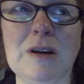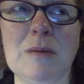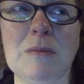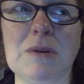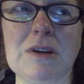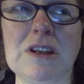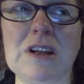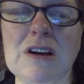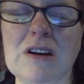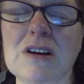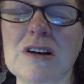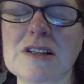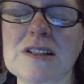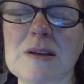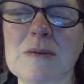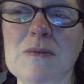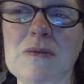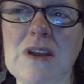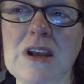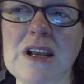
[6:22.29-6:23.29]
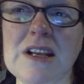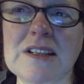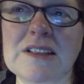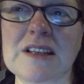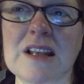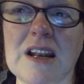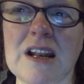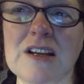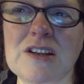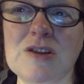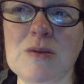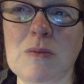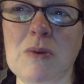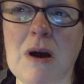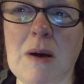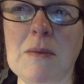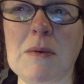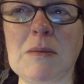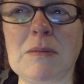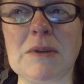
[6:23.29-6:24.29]
but there are some things that I should
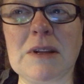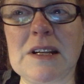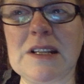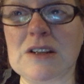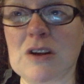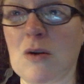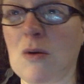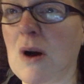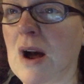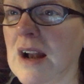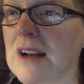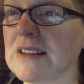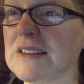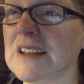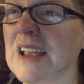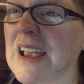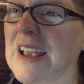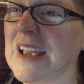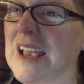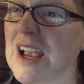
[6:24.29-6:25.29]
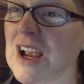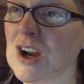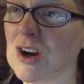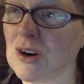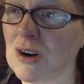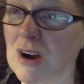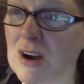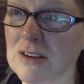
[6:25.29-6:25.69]
probably know how to take care